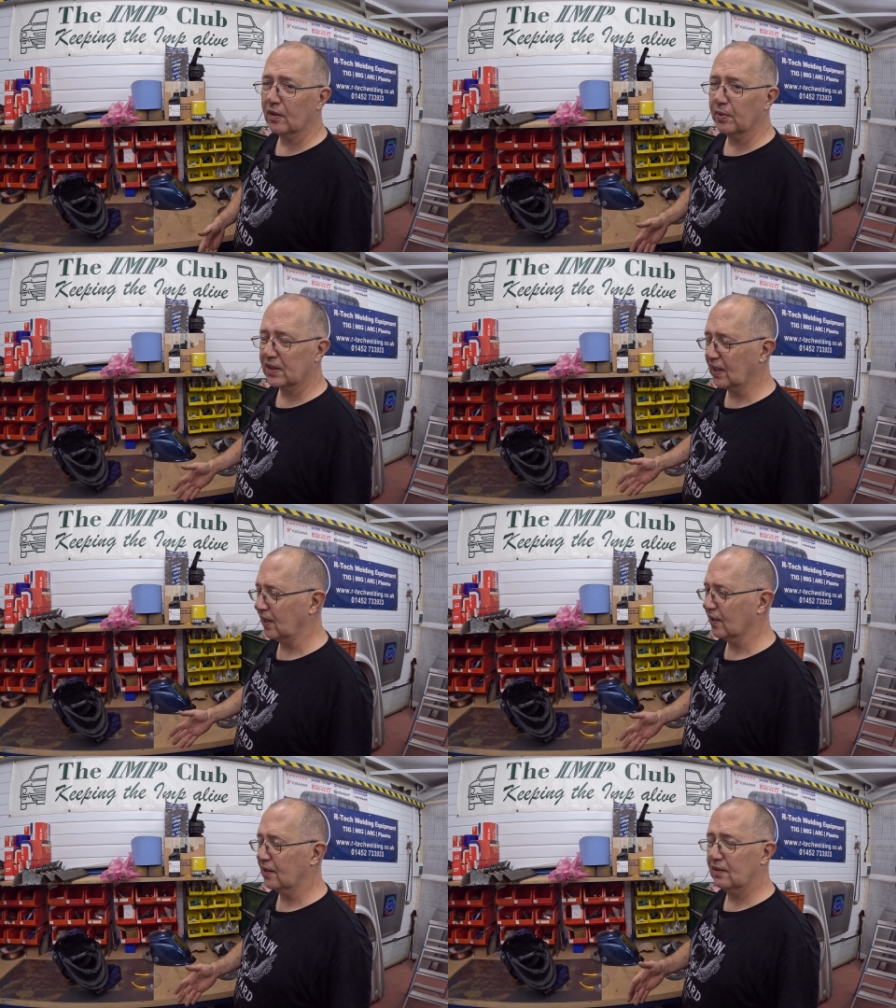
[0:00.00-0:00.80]
a bit
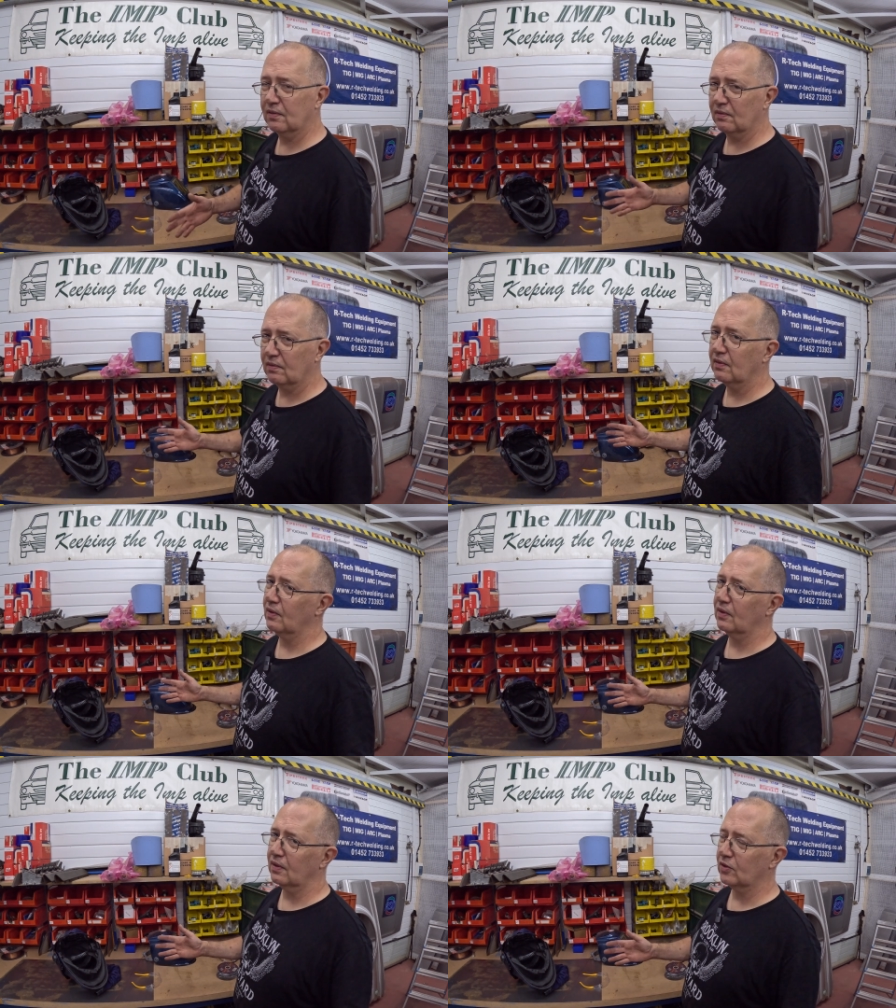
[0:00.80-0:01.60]
tighter.
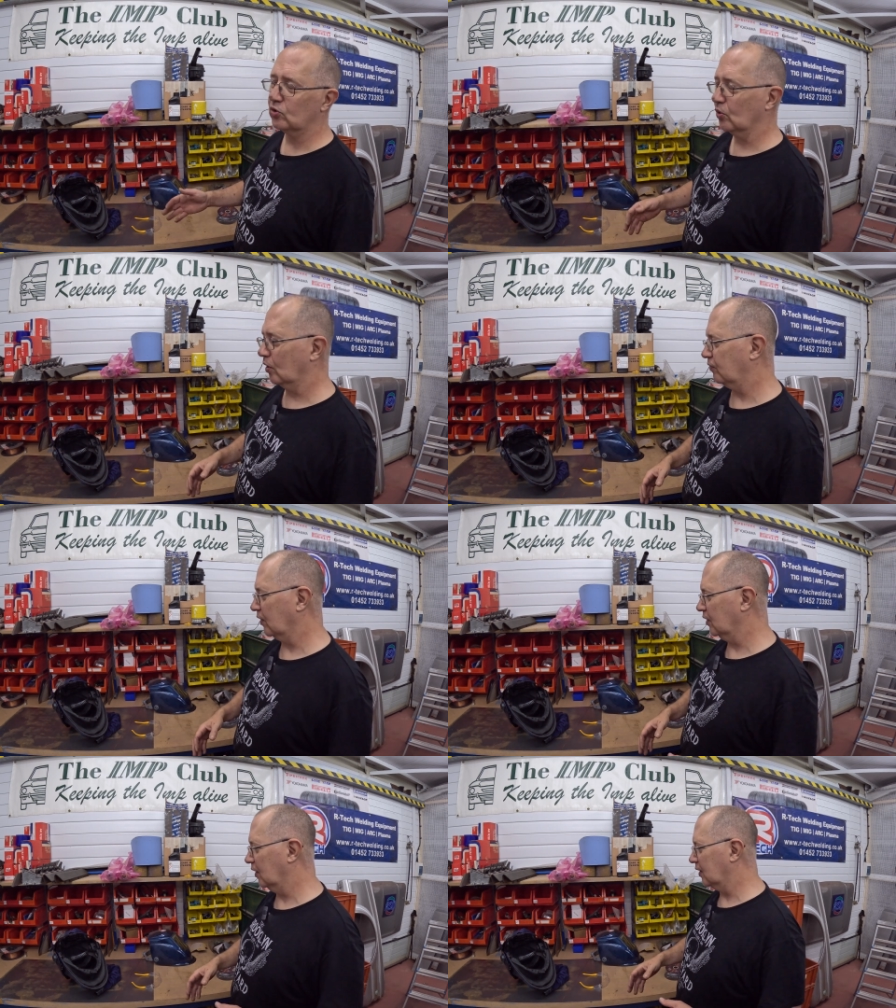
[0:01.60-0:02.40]
Story
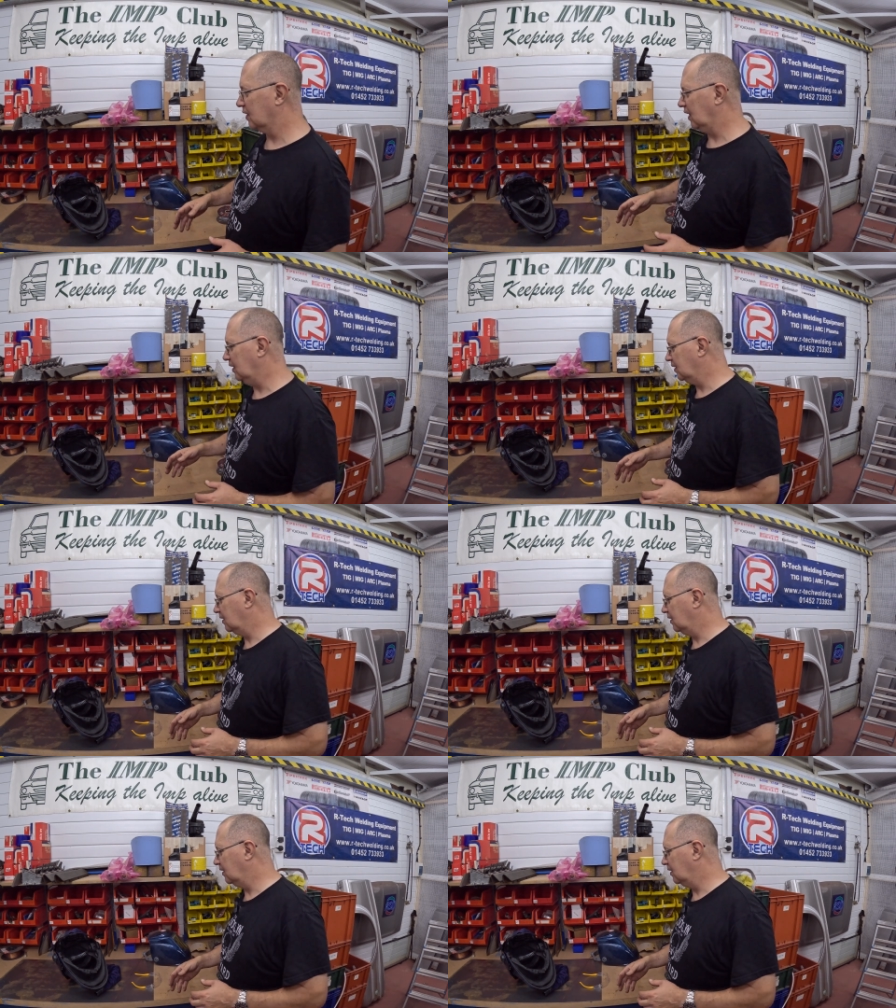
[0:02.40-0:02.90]
for another day.